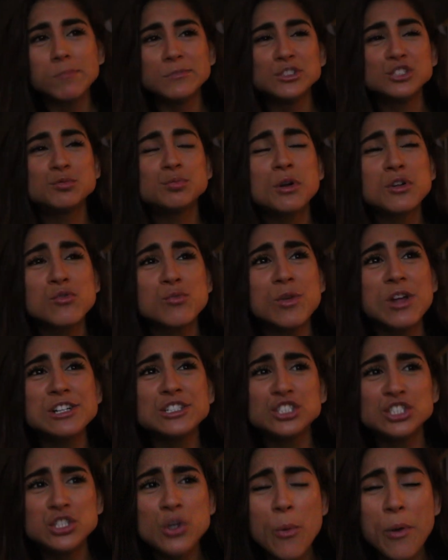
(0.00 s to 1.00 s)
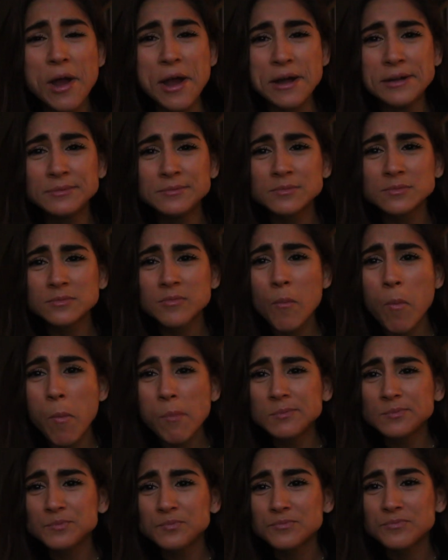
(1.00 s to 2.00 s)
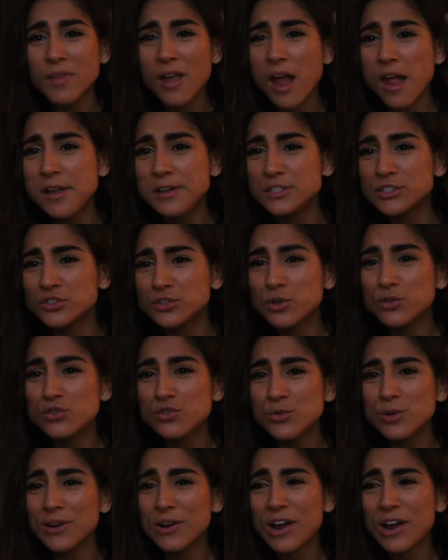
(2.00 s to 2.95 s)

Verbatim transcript: This part's really chewy. And it's so chewy,